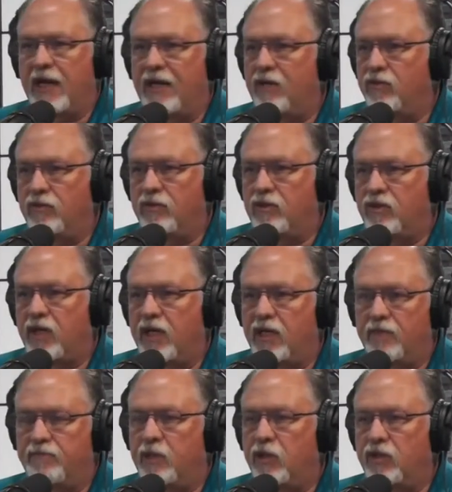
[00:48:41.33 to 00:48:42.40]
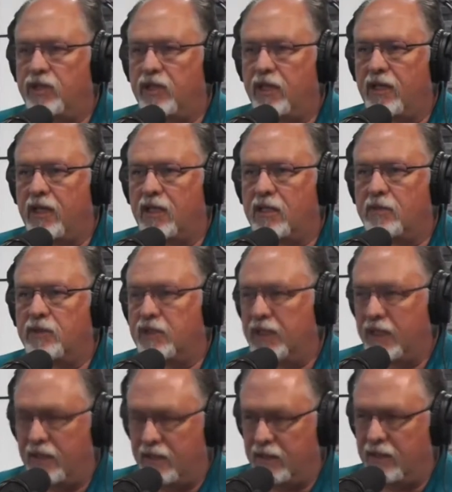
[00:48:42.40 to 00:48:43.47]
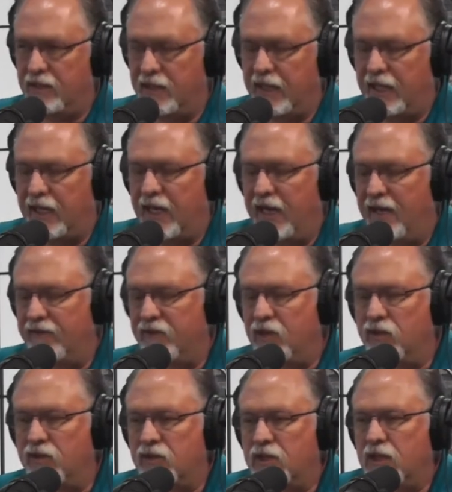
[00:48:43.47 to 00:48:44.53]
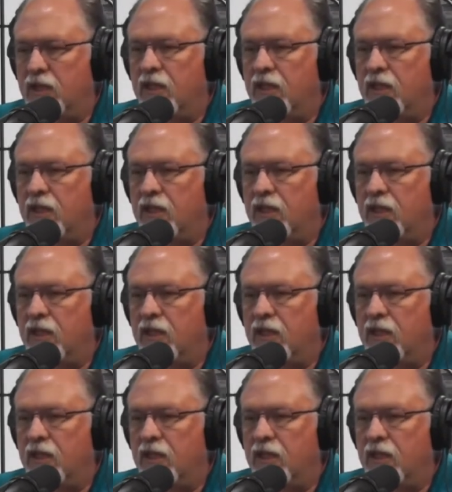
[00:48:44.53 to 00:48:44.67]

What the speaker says: I don't try to poach their customers. They can have those,